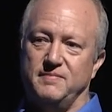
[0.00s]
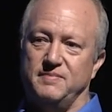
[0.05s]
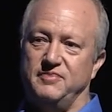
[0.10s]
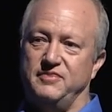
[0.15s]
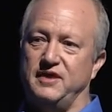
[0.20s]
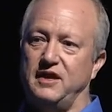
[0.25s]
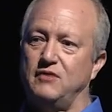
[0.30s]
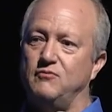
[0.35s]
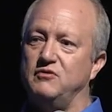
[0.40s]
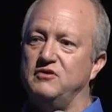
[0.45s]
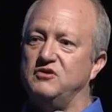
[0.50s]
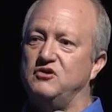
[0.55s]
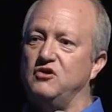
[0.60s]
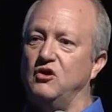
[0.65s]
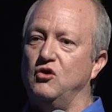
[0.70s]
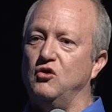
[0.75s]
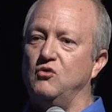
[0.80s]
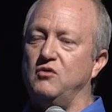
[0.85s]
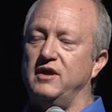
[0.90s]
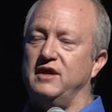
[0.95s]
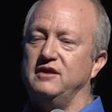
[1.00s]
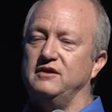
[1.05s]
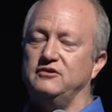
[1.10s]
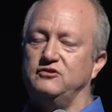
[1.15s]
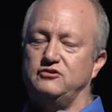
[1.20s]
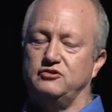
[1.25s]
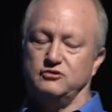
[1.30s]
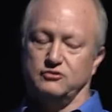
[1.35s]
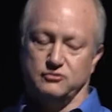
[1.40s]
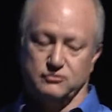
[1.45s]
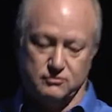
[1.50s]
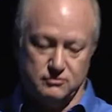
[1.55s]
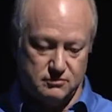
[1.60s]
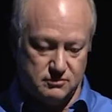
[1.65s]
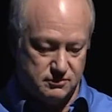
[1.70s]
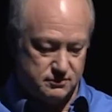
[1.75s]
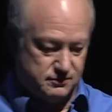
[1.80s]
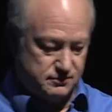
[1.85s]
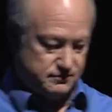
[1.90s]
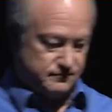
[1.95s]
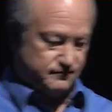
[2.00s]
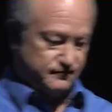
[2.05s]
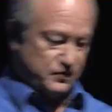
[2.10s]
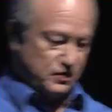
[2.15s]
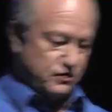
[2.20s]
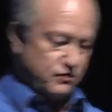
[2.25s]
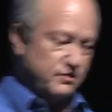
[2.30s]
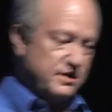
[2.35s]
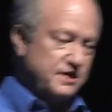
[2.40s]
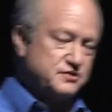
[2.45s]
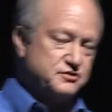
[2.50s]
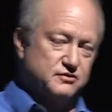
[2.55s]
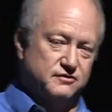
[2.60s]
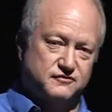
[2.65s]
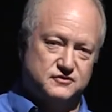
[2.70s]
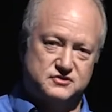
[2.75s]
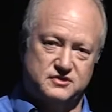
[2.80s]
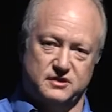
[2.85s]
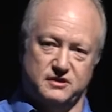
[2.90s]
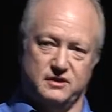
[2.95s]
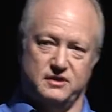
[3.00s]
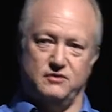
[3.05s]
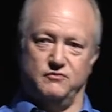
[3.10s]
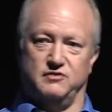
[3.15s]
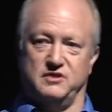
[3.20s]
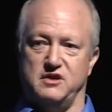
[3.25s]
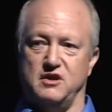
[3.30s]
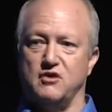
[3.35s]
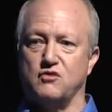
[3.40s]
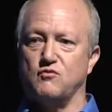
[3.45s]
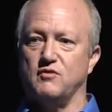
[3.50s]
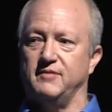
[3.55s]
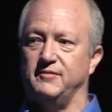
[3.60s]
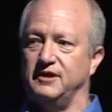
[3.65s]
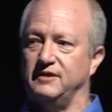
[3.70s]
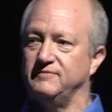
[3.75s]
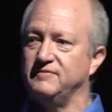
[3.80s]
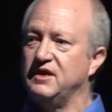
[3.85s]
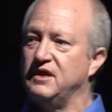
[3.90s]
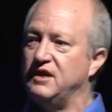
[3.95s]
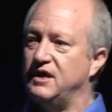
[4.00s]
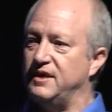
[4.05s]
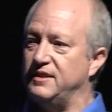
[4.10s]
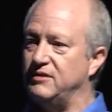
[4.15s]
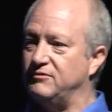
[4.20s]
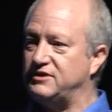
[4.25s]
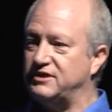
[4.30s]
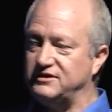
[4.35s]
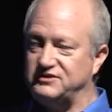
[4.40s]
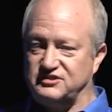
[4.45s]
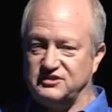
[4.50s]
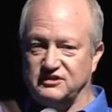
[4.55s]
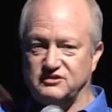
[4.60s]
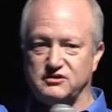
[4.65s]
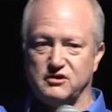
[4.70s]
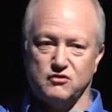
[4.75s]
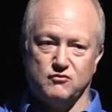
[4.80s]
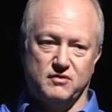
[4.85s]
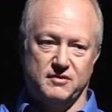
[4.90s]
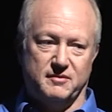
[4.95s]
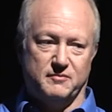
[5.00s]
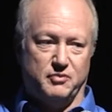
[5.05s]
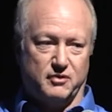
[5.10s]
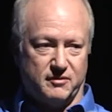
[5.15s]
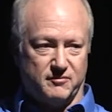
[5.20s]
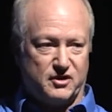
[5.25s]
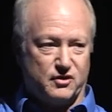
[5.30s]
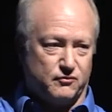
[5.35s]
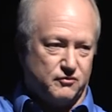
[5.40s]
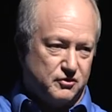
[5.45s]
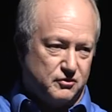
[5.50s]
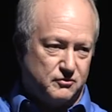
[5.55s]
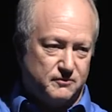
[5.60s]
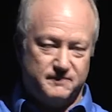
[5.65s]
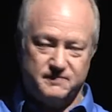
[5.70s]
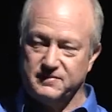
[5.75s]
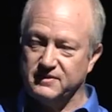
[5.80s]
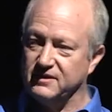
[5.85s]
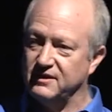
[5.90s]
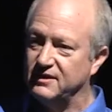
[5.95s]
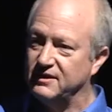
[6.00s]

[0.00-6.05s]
They would go into a correctional facility with young women, and they would take six young women, put them in a room,